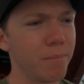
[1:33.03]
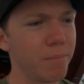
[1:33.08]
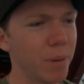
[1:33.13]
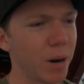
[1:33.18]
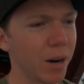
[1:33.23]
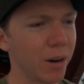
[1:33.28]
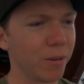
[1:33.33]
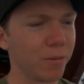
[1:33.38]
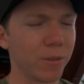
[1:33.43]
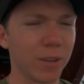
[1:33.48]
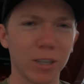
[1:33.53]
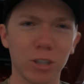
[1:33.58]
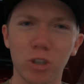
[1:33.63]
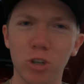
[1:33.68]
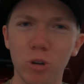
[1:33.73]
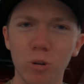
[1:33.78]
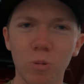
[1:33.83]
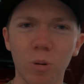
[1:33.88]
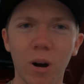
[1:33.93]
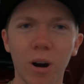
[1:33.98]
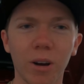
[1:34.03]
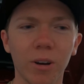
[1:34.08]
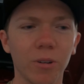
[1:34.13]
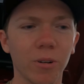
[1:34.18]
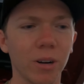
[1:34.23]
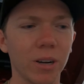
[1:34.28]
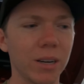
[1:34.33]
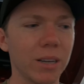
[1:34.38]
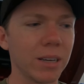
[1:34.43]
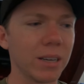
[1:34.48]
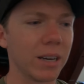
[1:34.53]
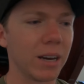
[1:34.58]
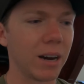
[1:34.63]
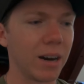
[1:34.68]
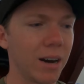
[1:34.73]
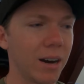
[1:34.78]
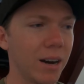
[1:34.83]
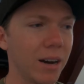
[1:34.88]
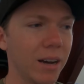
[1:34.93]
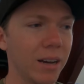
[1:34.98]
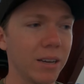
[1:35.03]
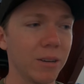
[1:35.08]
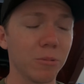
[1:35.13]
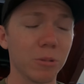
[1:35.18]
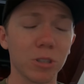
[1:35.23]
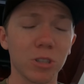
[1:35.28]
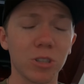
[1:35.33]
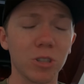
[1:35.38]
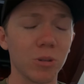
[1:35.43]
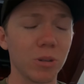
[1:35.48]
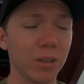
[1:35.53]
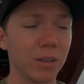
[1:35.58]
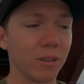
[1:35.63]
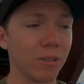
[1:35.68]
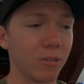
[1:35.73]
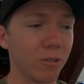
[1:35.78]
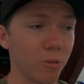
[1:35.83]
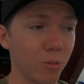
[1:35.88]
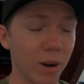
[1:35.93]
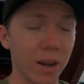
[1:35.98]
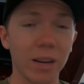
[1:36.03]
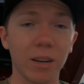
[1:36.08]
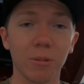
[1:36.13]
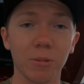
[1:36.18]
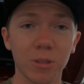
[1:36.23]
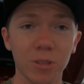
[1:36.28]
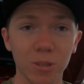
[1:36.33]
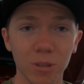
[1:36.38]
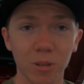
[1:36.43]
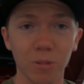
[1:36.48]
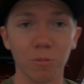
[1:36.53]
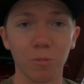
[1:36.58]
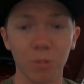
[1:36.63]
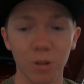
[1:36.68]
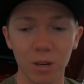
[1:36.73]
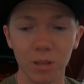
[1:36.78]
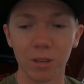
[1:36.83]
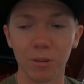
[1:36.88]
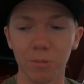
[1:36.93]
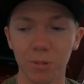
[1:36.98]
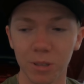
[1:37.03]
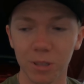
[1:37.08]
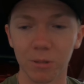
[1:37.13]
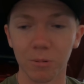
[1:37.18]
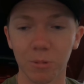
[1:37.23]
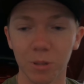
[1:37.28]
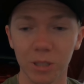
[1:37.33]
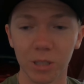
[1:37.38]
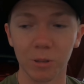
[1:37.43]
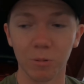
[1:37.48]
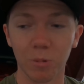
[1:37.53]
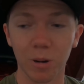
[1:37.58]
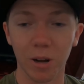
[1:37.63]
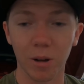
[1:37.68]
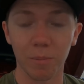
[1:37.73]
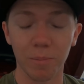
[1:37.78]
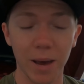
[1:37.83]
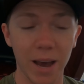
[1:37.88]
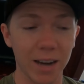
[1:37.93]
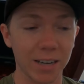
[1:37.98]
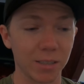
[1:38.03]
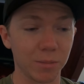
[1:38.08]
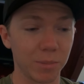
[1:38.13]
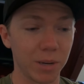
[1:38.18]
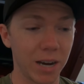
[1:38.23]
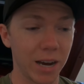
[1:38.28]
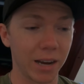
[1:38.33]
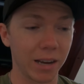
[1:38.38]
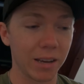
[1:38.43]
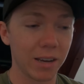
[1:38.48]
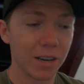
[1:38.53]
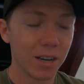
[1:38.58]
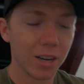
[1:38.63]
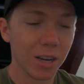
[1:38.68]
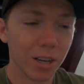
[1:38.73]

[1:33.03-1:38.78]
above like 200. It was doing great. It was doing really well back to back.